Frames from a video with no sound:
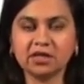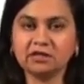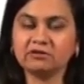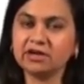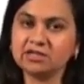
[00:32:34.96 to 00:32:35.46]

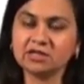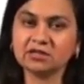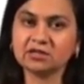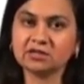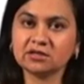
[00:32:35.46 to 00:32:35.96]
in
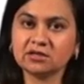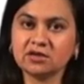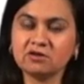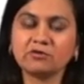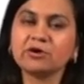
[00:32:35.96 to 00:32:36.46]
writing.
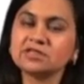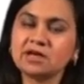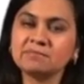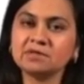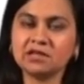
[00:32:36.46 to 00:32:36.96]
For
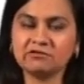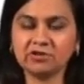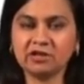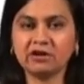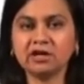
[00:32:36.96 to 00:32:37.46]
example,
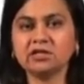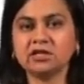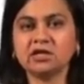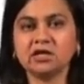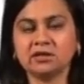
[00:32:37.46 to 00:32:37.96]
if in a
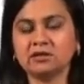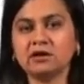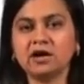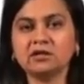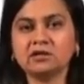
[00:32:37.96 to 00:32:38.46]
writing,
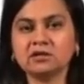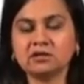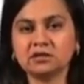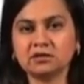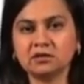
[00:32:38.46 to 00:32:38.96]
the
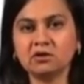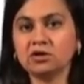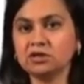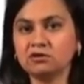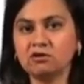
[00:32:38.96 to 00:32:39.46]
writer
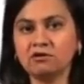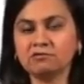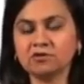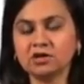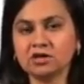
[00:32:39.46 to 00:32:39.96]
on and
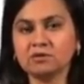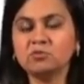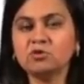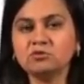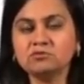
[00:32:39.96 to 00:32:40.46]
off
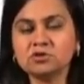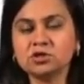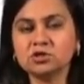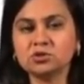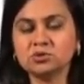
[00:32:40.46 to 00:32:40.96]

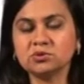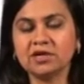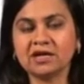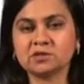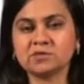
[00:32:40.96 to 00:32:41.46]
moves
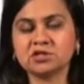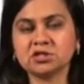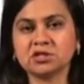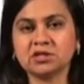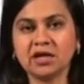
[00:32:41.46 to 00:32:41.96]
to the
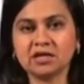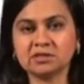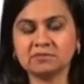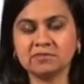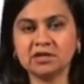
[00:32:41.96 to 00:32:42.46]
expression
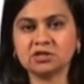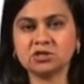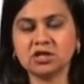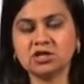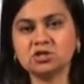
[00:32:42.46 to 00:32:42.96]
that may
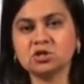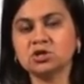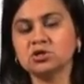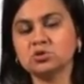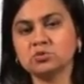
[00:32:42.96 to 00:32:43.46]

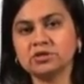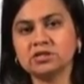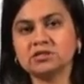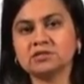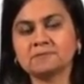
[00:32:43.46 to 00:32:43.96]
change
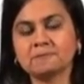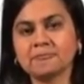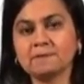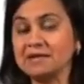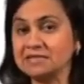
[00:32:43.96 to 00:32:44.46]
towards
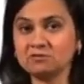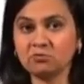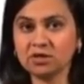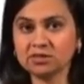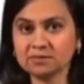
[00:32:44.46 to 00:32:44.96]

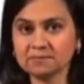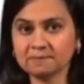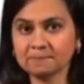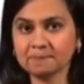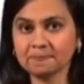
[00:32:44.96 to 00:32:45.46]
passive voice